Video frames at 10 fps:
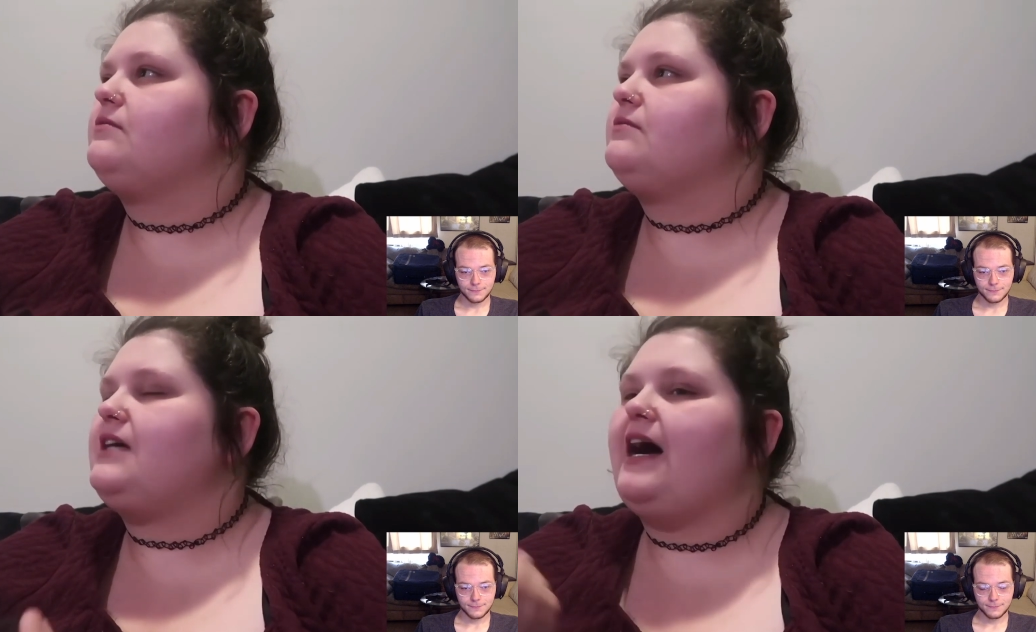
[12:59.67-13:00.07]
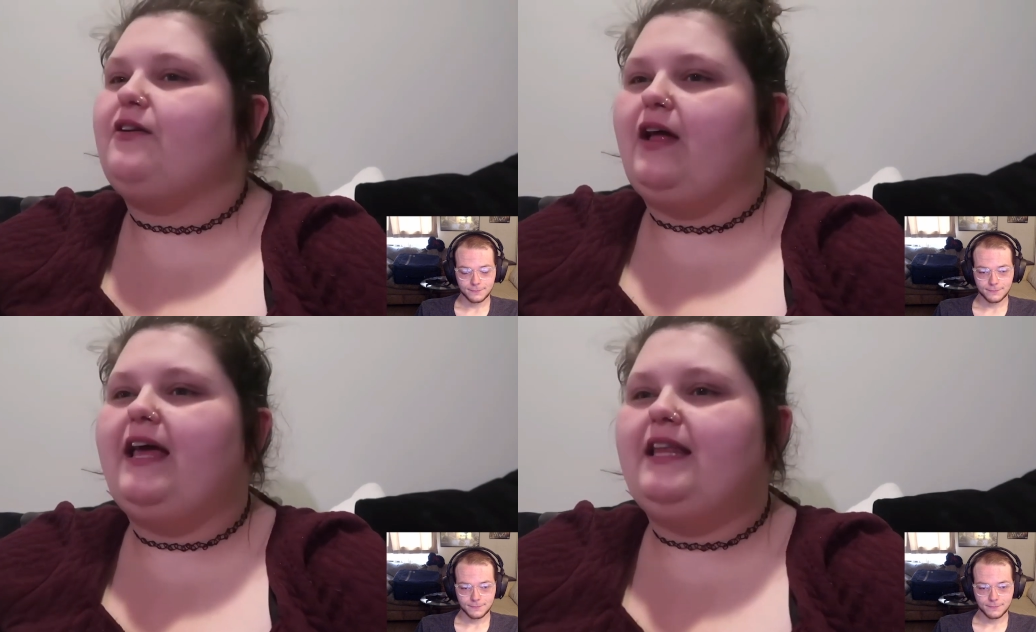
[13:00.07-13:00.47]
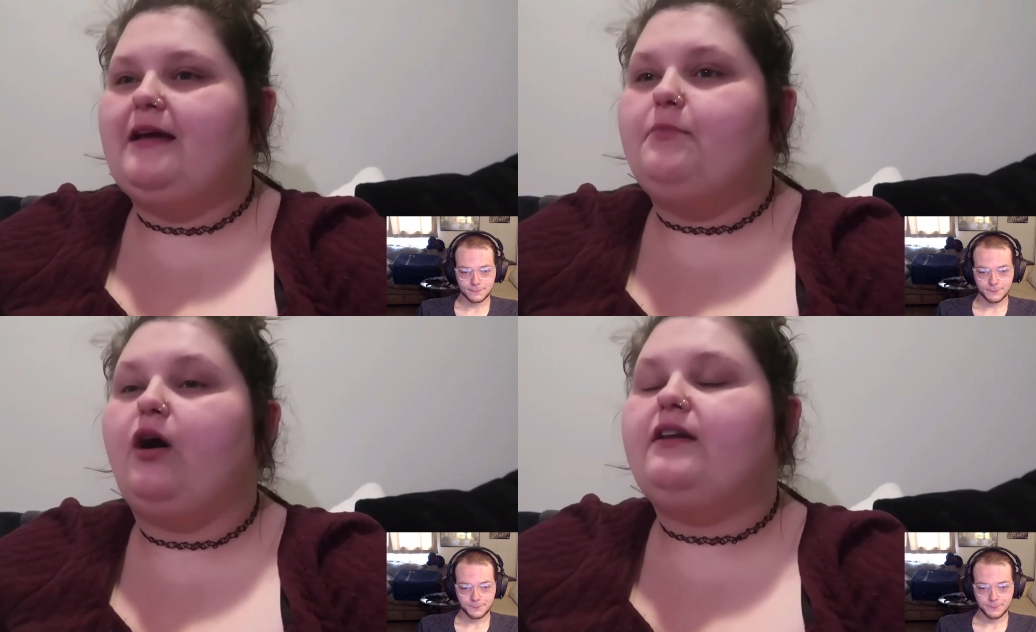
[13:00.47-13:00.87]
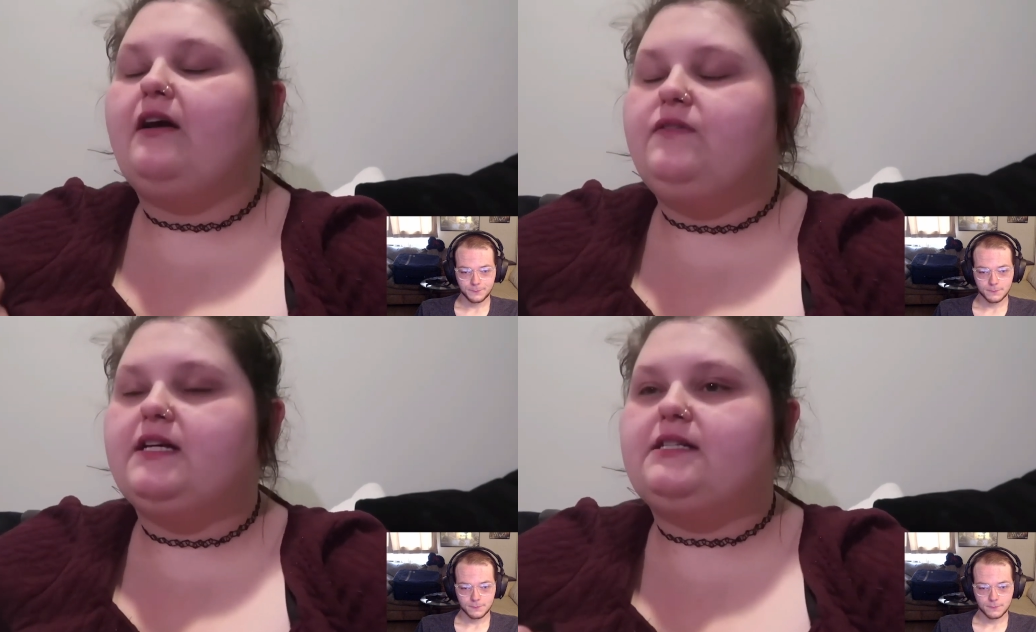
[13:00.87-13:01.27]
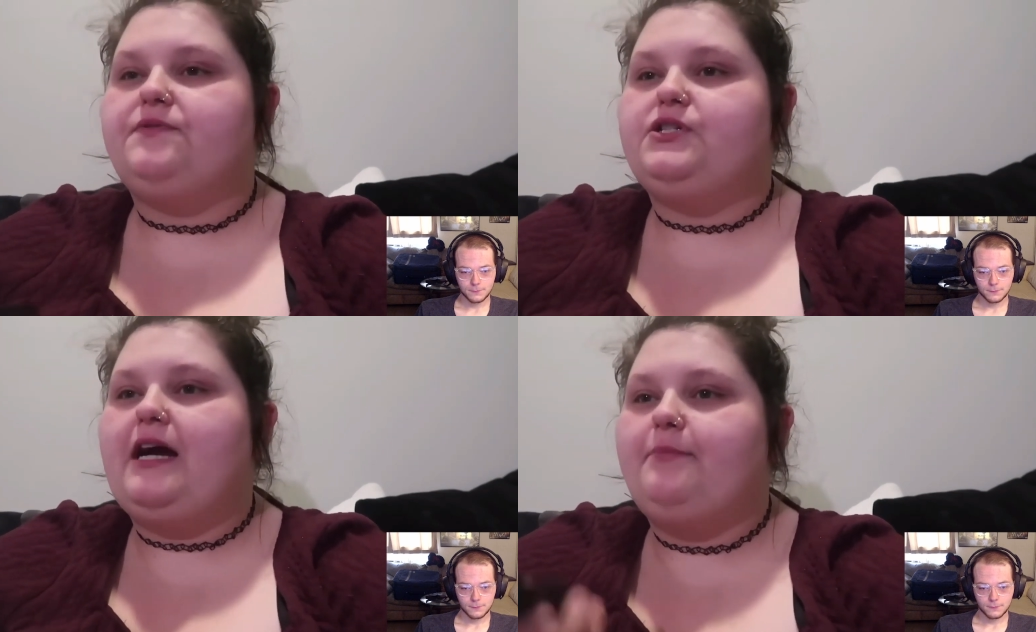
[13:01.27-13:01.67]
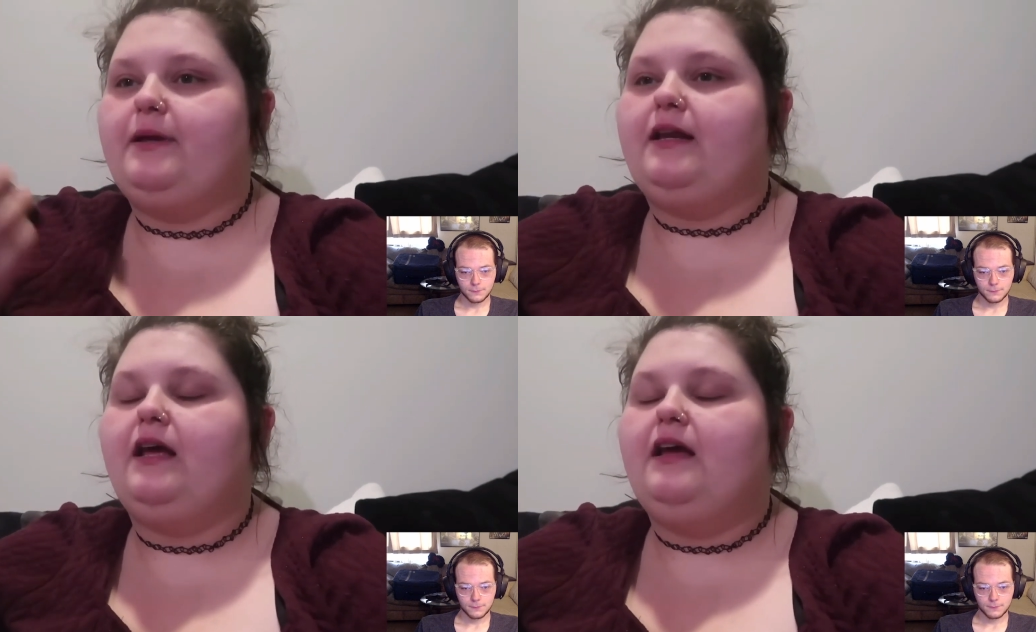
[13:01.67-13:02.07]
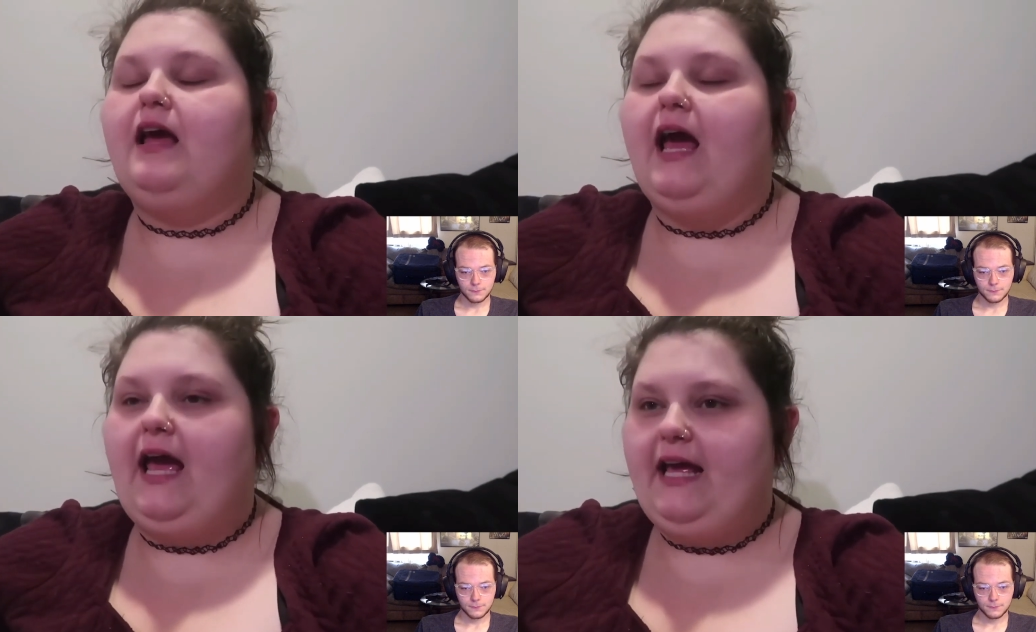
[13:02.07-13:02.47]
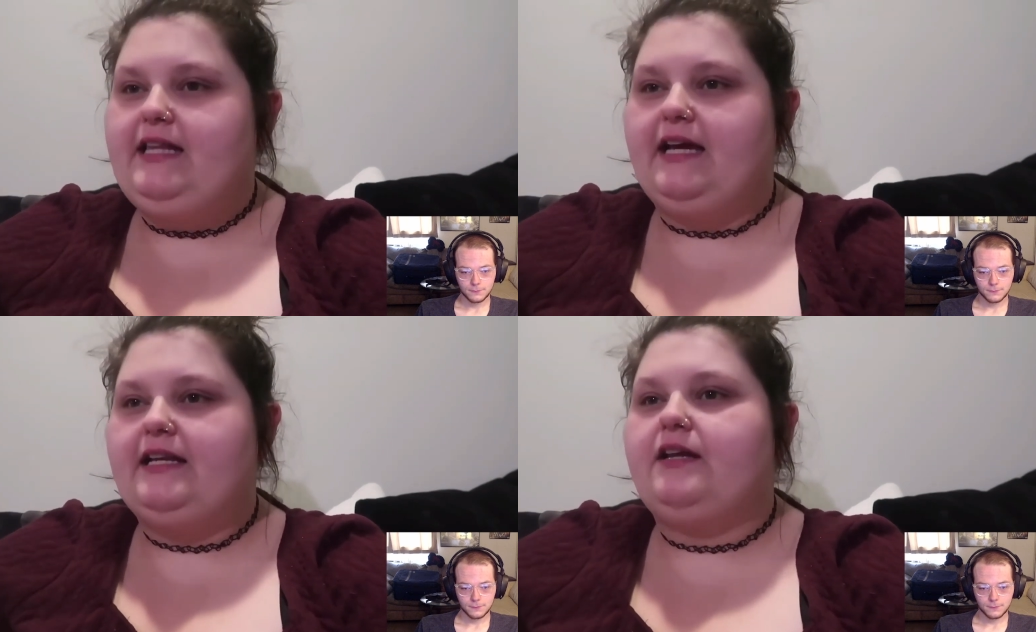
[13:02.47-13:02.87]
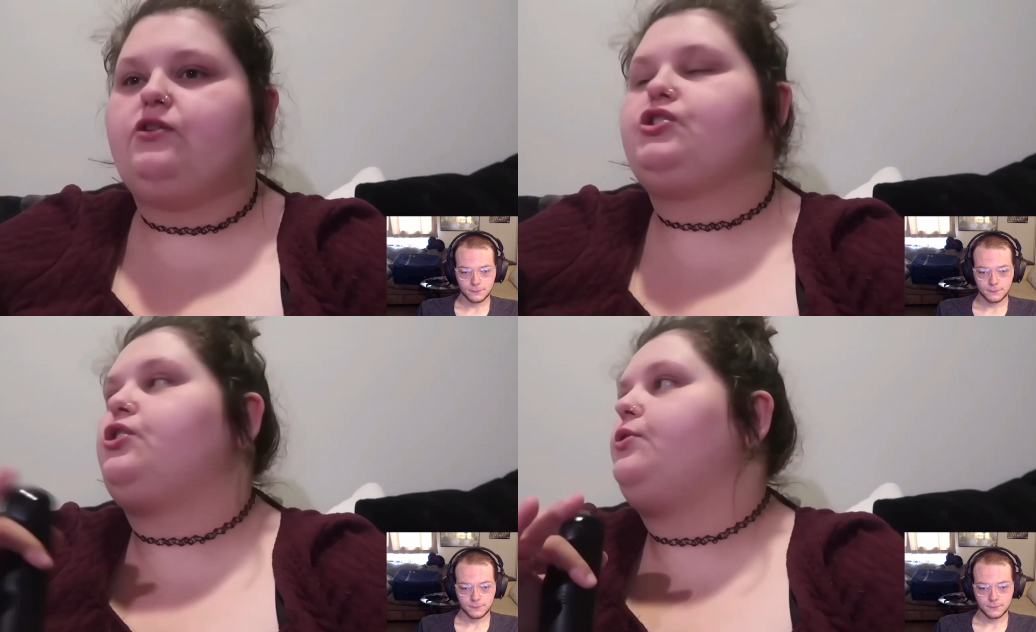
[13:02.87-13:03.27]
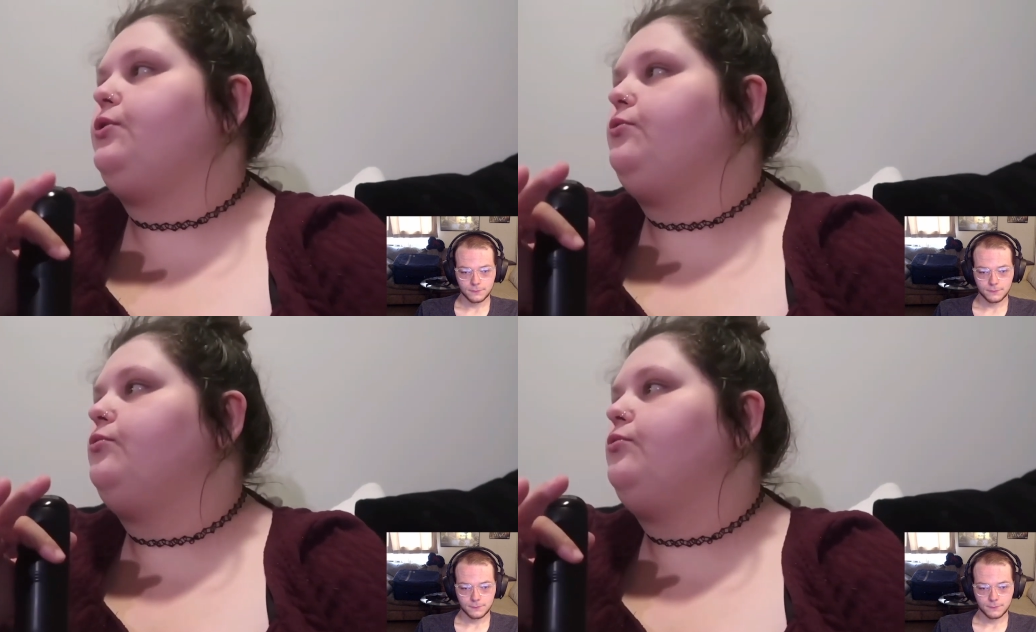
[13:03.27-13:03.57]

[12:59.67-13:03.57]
Speaker 1: title Alien, but on Netflix, if you type in Alien, it'll show you